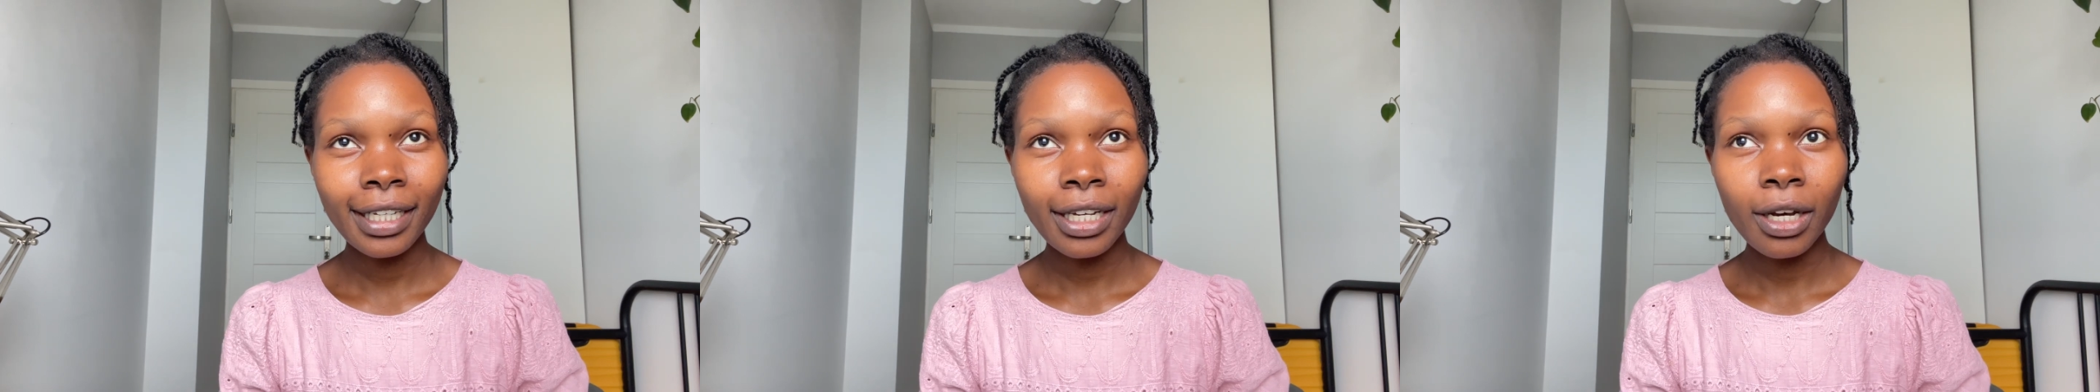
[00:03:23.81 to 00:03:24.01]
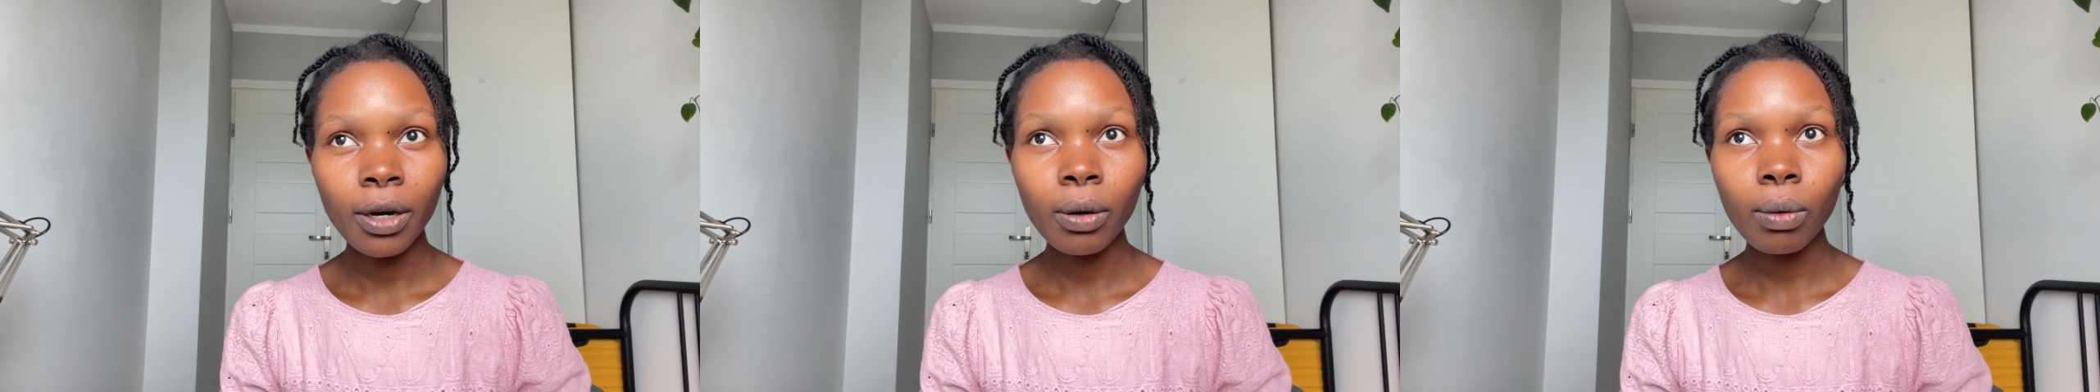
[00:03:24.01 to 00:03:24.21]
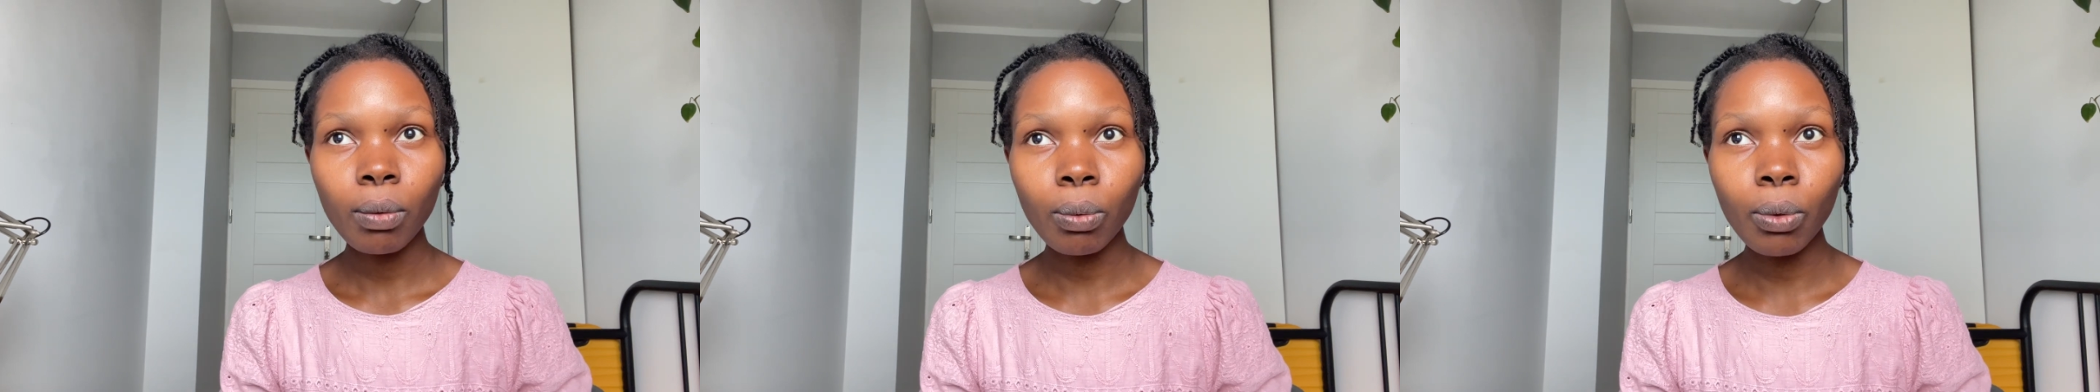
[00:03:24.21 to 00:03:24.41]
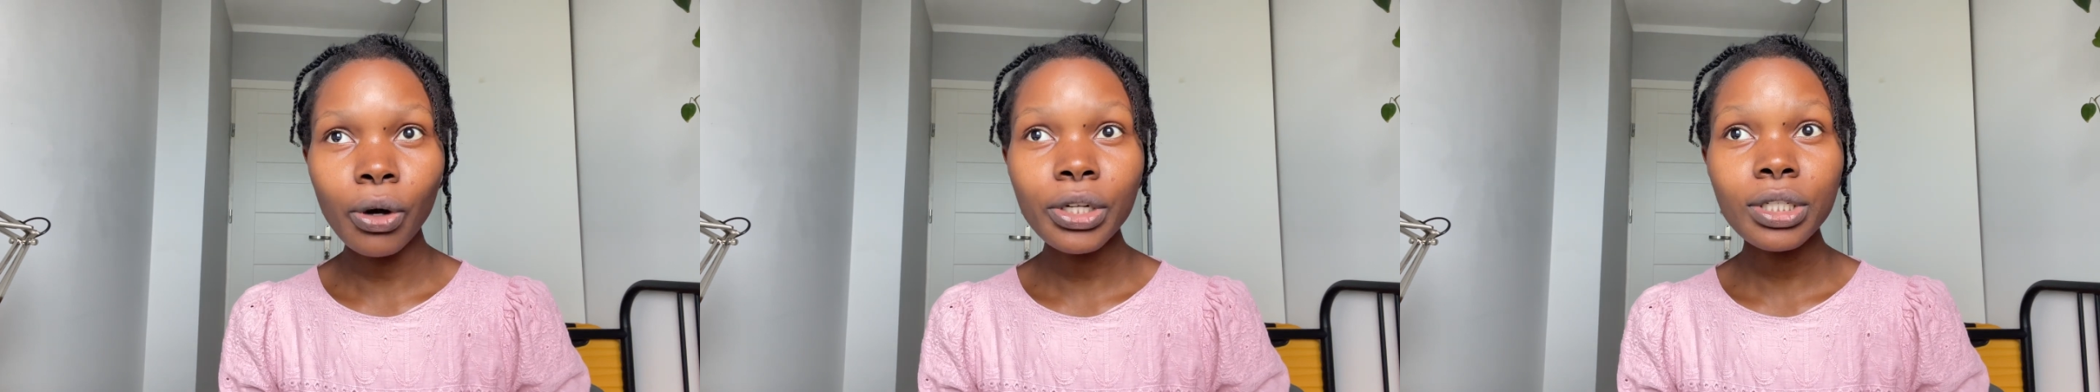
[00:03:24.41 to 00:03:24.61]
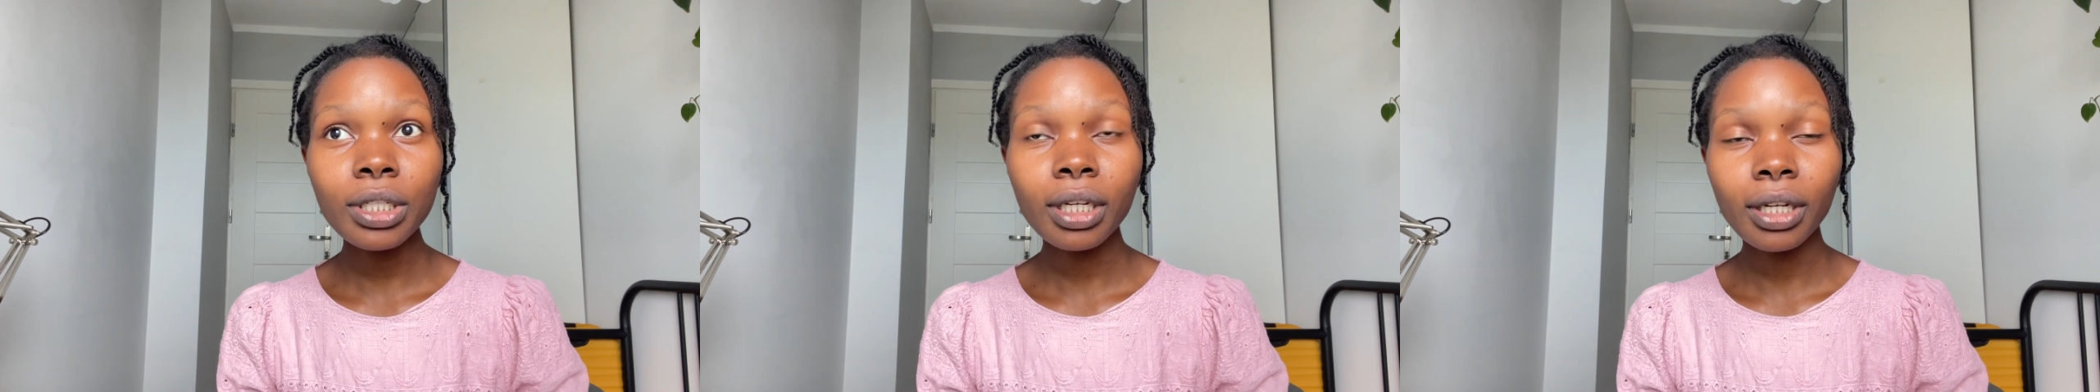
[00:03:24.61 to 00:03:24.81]

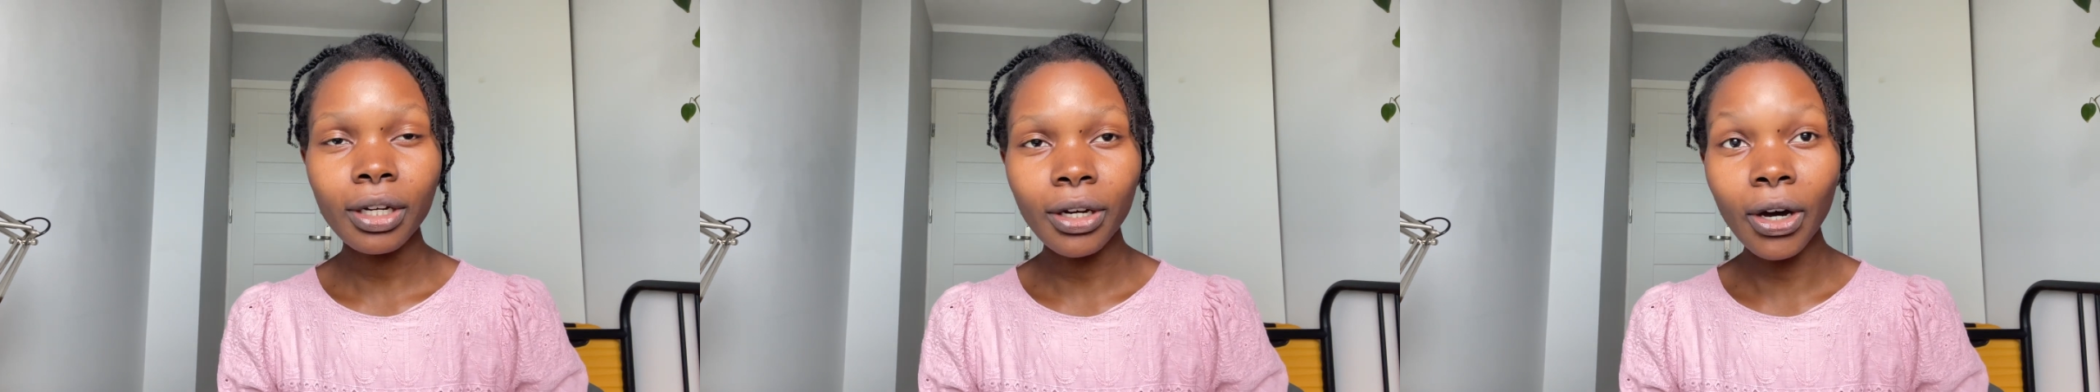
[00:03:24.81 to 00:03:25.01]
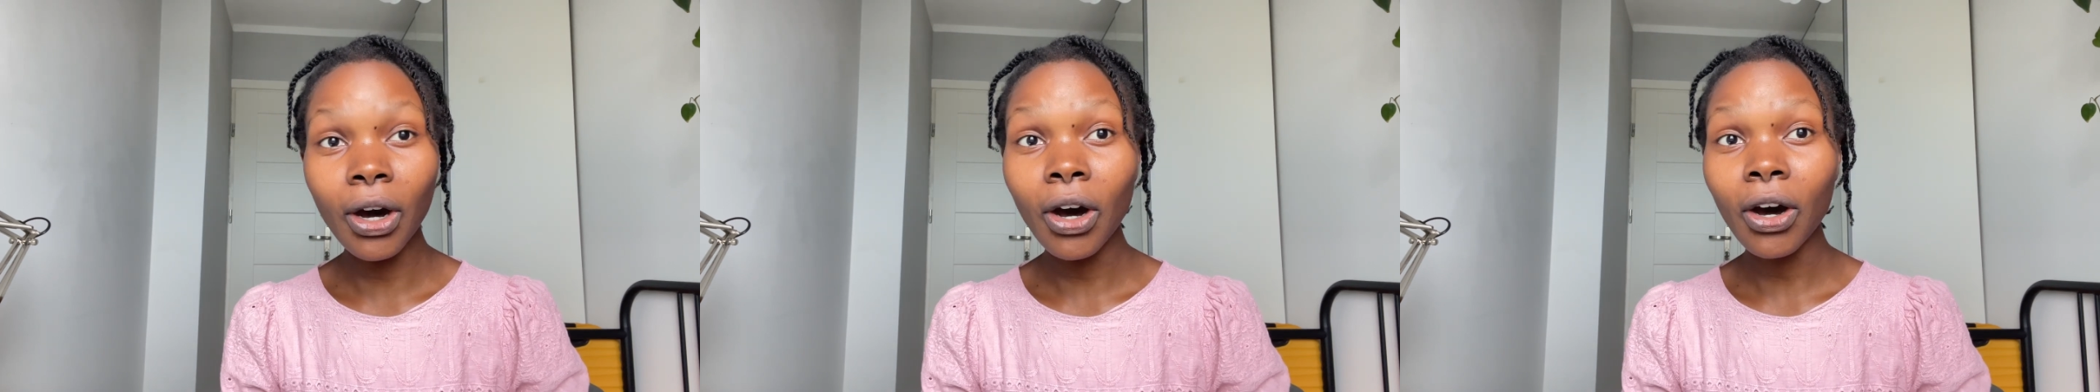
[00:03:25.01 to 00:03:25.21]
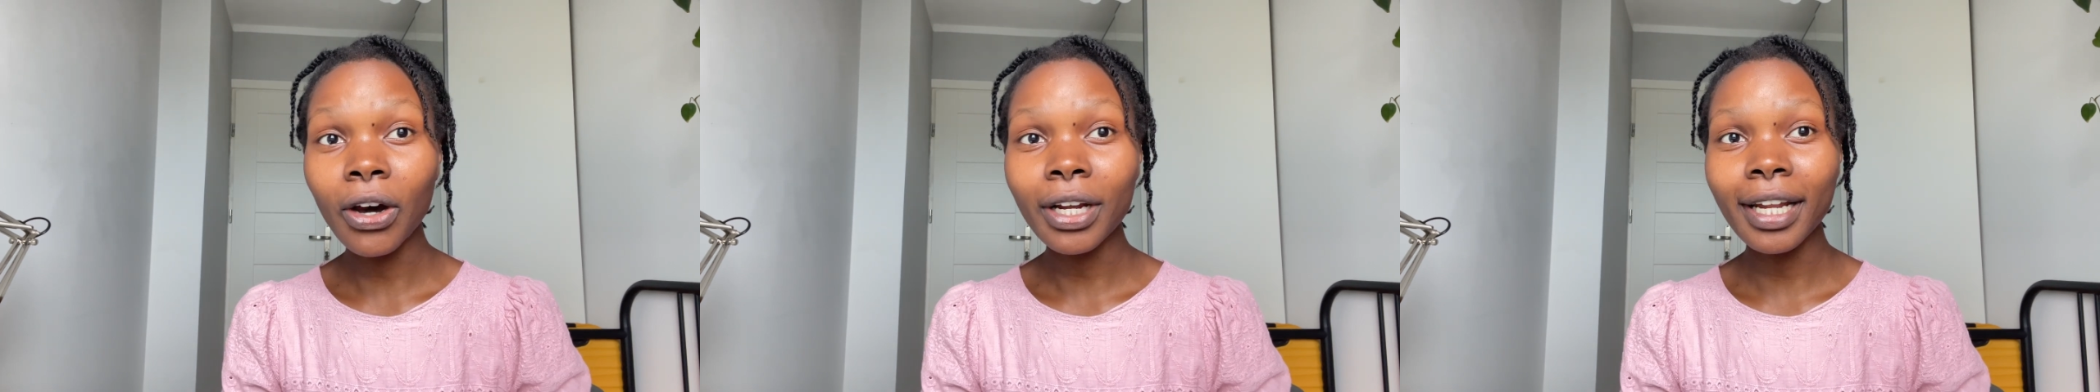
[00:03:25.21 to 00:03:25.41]
what God